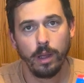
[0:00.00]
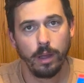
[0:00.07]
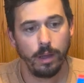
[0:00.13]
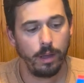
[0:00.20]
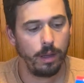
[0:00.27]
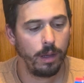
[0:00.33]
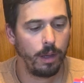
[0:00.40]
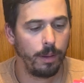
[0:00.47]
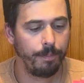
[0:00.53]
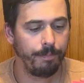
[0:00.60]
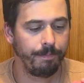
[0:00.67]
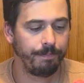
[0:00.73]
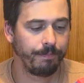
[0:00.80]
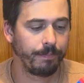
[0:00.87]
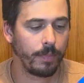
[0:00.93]

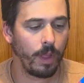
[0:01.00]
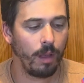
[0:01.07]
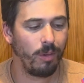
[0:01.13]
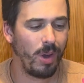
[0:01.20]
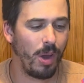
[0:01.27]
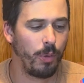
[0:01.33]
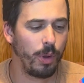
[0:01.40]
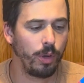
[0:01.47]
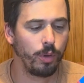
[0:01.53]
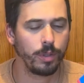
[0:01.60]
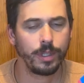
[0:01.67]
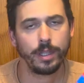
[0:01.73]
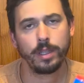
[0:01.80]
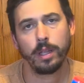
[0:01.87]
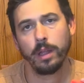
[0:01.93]
I will use
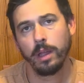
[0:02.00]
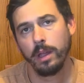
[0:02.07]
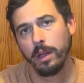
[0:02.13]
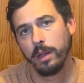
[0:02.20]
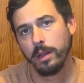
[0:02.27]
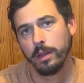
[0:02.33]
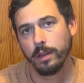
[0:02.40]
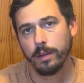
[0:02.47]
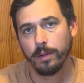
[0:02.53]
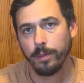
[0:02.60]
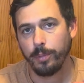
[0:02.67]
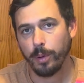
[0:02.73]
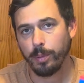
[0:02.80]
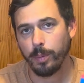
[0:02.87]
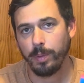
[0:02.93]
it
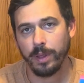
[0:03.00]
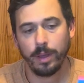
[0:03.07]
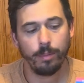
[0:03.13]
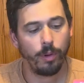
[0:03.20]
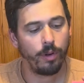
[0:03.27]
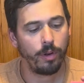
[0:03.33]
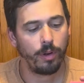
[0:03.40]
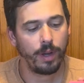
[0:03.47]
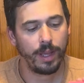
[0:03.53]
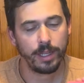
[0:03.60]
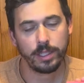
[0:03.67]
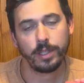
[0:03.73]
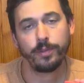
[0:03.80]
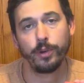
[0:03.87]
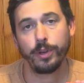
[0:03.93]
probably more or
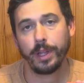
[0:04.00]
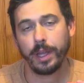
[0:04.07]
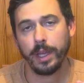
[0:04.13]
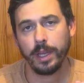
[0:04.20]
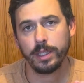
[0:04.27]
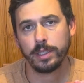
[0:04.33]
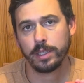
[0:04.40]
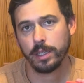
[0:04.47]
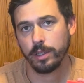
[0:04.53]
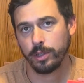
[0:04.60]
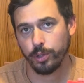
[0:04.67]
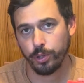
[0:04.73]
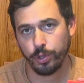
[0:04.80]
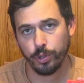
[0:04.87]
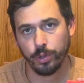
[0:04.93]
less for the kids to
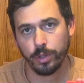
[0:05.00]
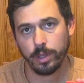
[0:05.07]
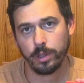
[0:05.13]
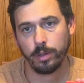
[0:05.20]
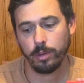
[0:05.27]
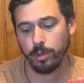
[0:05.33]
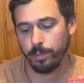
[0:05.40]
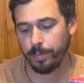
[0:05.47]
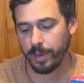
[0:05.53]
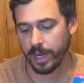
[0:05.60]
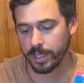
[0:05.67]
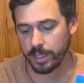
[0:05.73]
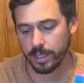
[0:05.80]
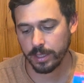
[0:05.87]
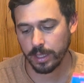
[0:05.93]
shoot, to
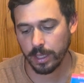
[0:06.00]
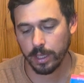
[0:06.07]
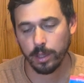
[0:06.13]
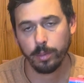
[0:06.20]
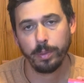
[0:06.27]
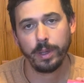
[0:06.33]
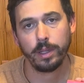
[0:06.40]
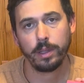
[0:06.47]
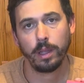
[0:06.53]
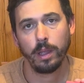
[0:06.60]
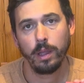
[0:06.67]
practice a little bit